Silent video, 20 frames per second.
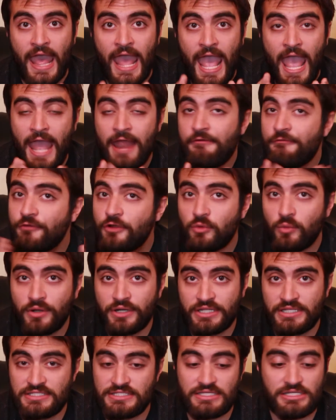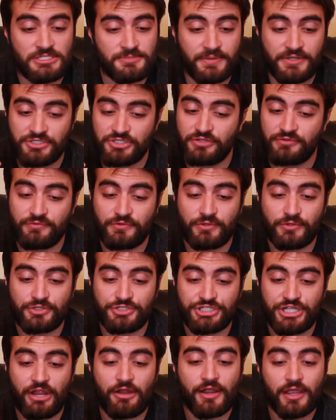everyone can see it, especially if you're
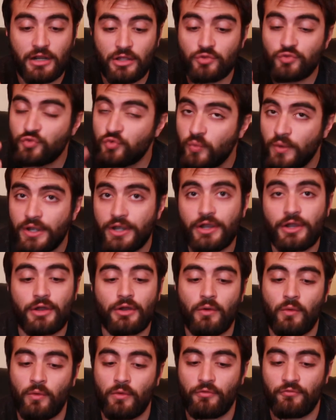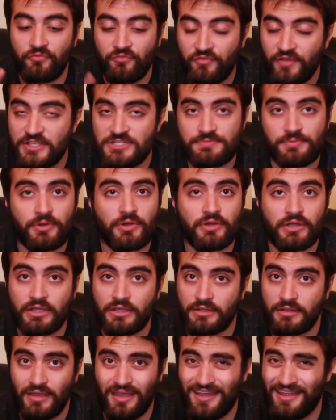sharing it on Twitter or Facebook.
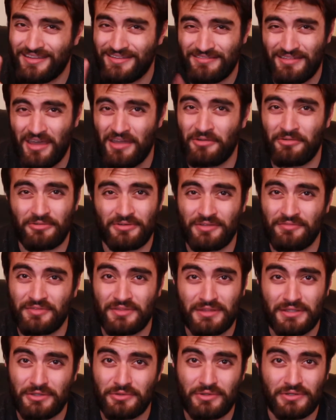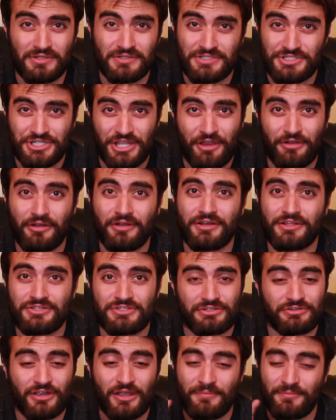I don't even think you can share it on
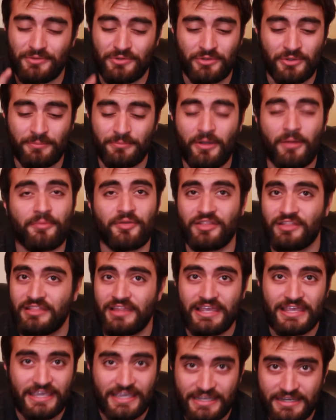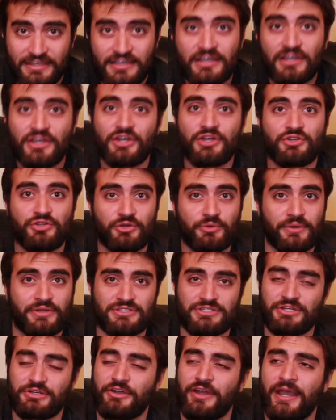Instagram, but you can probably link it to
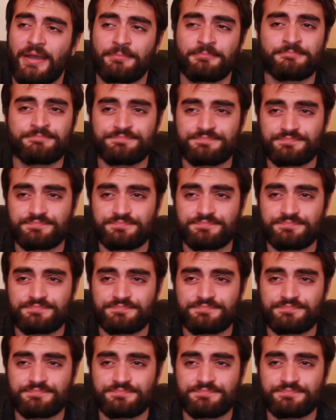Instagram.